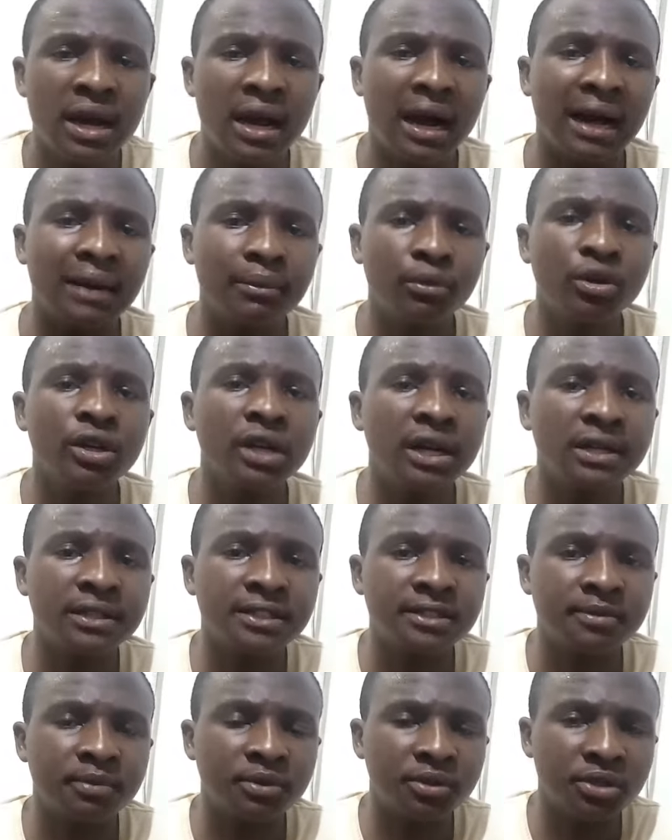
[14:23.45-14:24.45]
and more than
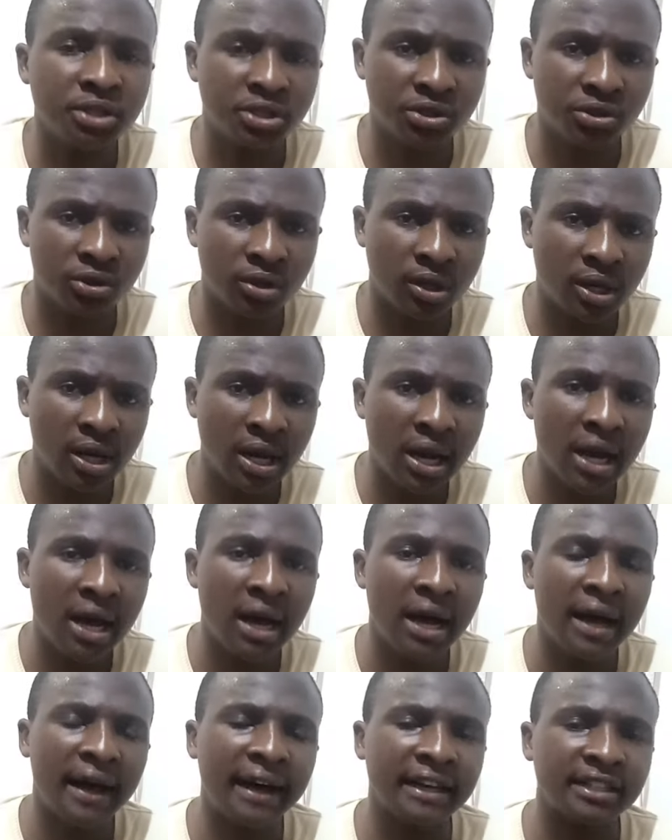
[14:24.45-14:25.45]
inspiration,
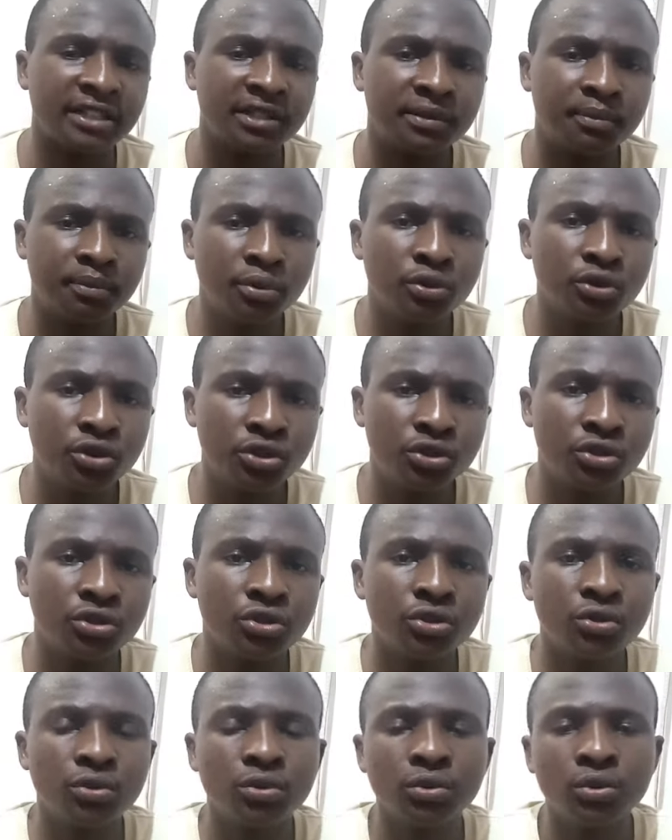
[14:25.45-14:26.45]
has
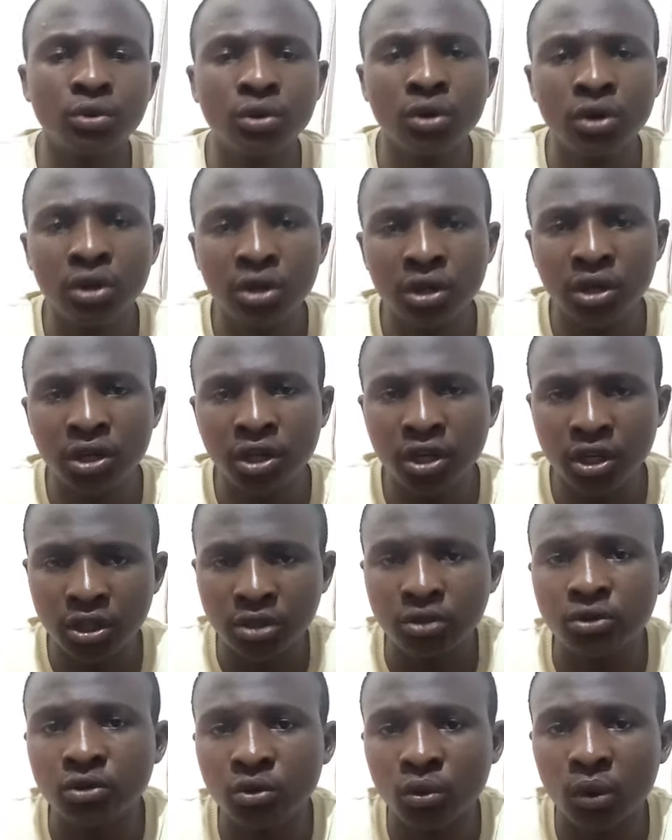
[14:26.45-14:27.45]
pushed you
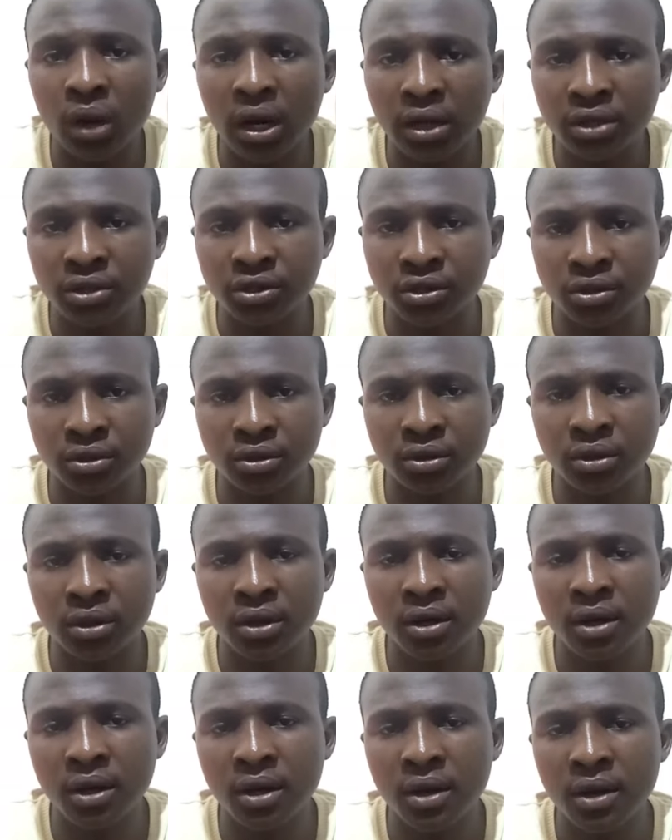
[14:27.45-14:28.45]
into action.
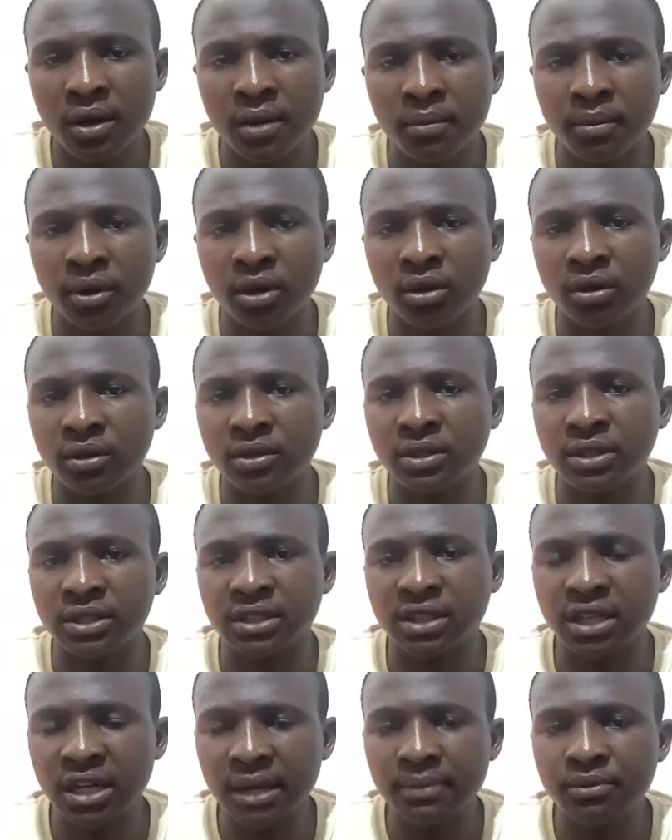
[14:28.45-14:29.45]
Because the
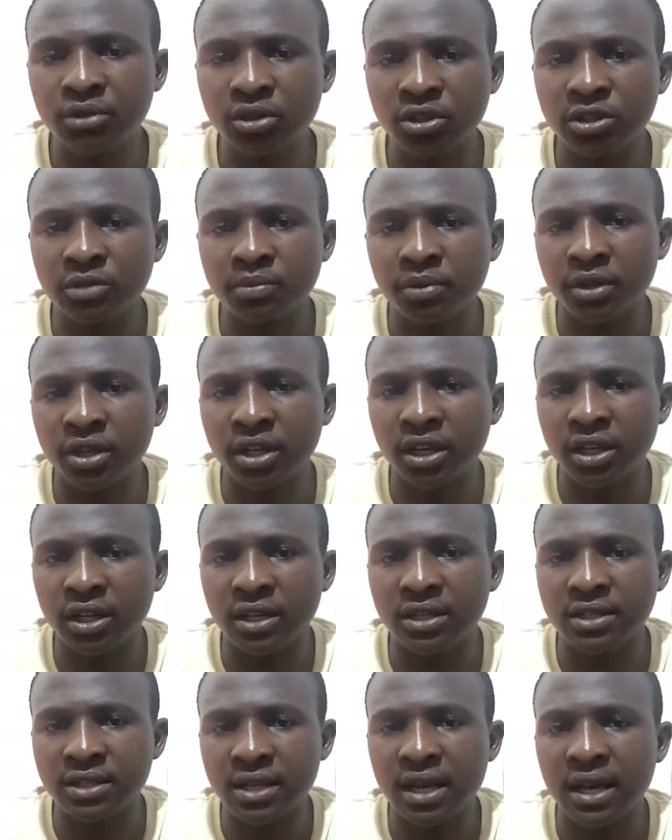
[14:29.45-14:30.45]
scripture speaking,
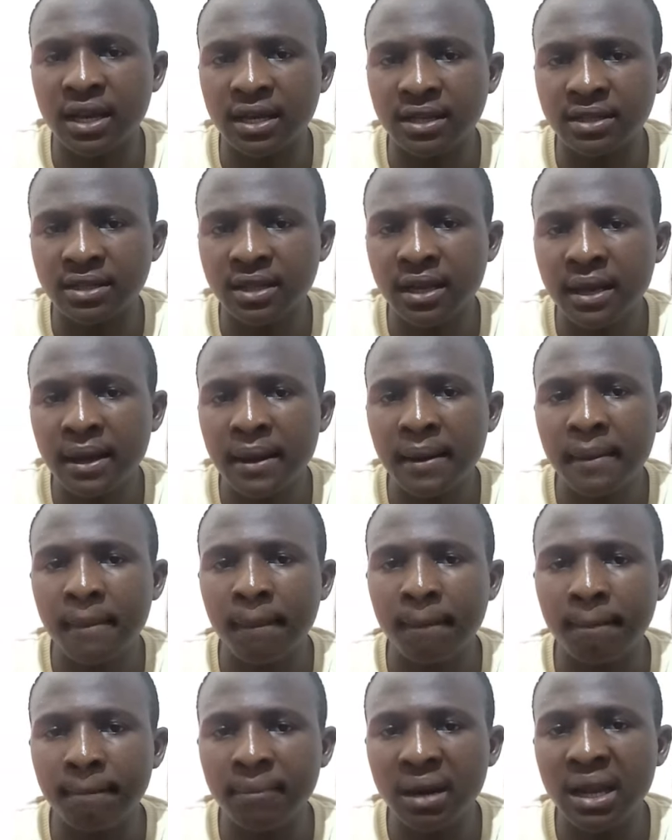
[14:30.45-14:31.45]
it says,
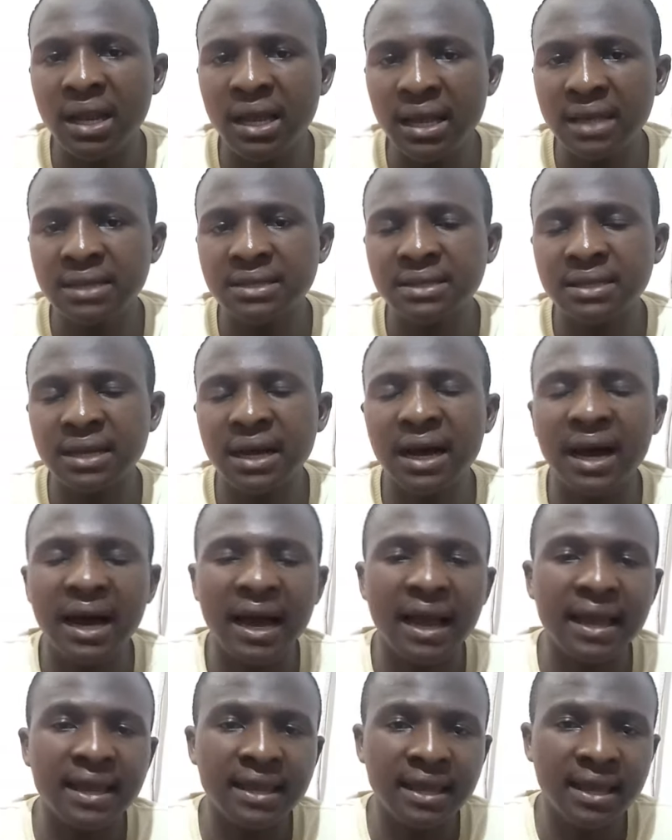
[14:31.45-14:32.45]
blessed
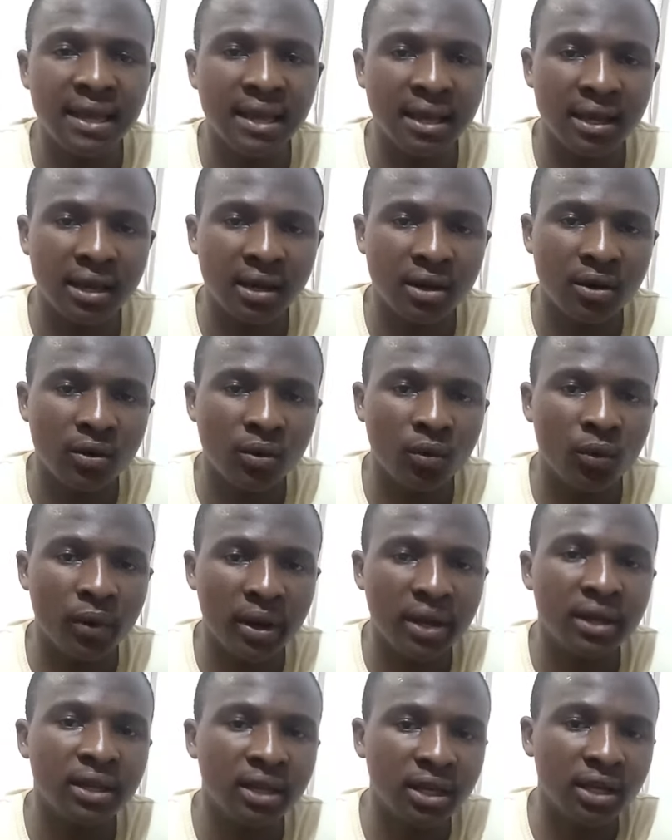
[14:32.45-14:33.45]
are ye
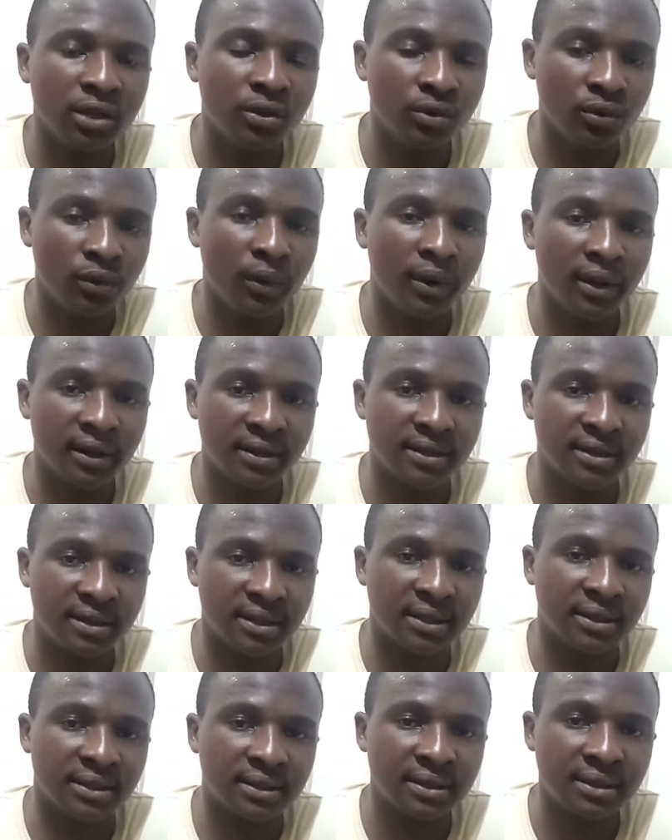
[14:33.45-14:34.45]
when ye do these
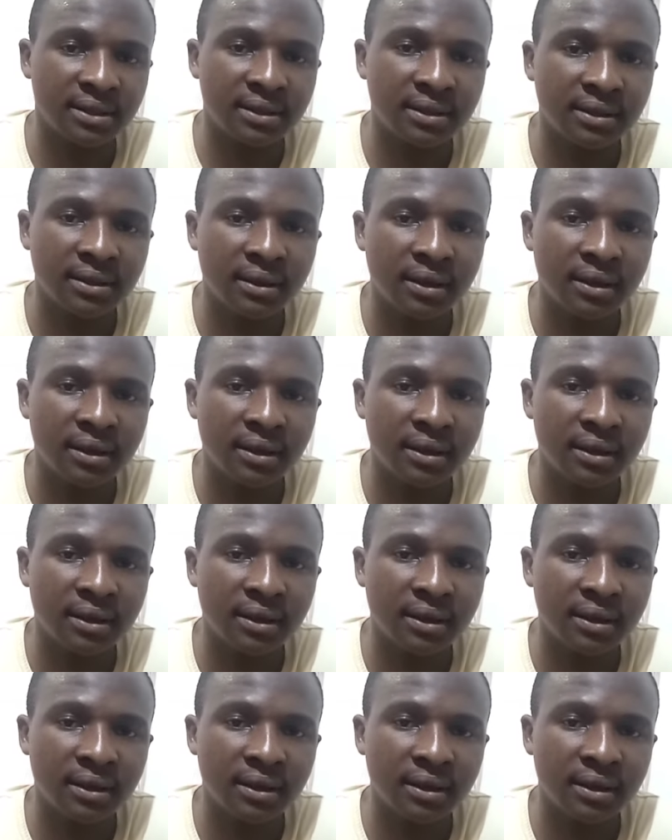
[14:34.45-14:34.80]
things.